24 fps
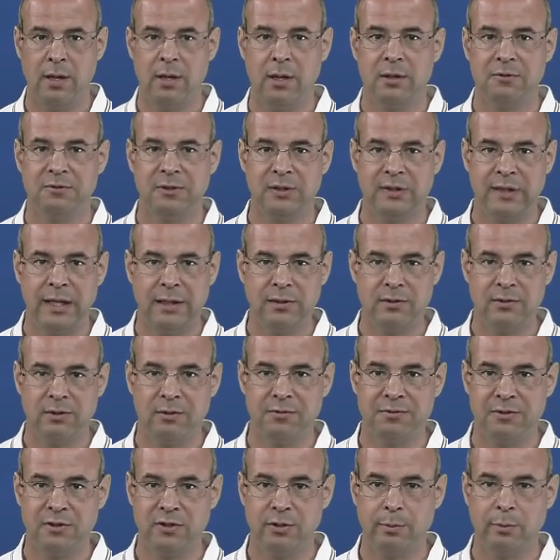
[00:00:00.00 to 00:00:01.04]
the tense of
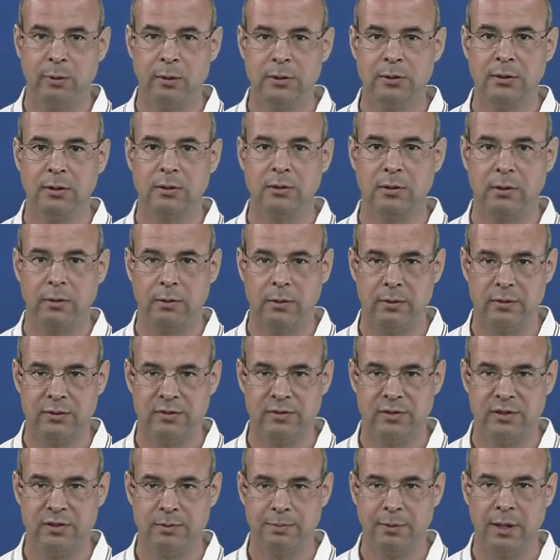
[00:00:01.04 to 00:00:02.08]
the subordinate clause
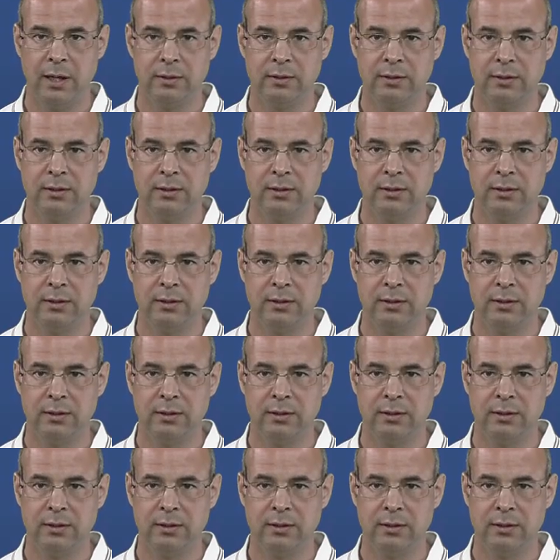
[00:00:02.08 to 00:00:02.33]
is partly